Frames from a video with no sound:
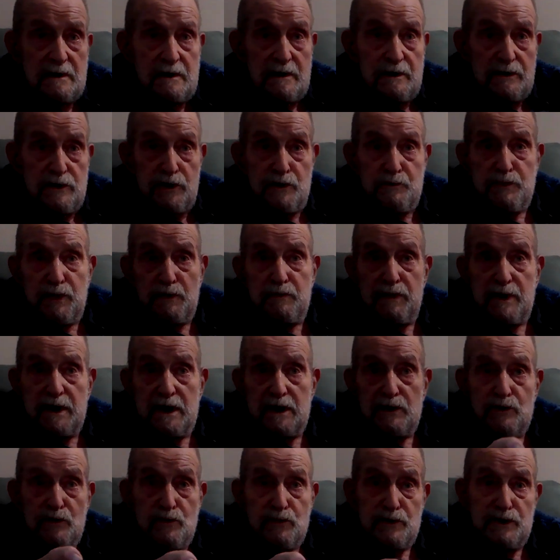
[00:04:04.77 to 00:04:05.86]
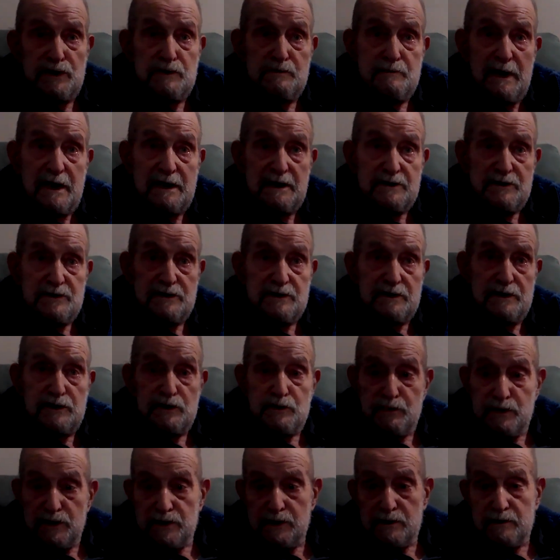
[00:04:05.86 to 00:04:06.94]
you prepared all these magazines with
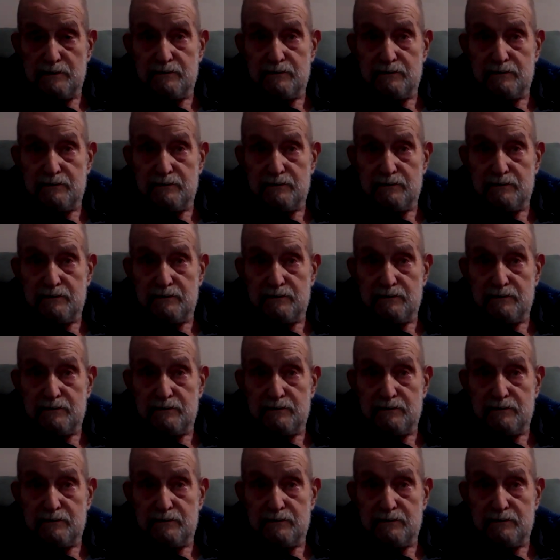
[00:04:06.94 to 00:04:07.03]
the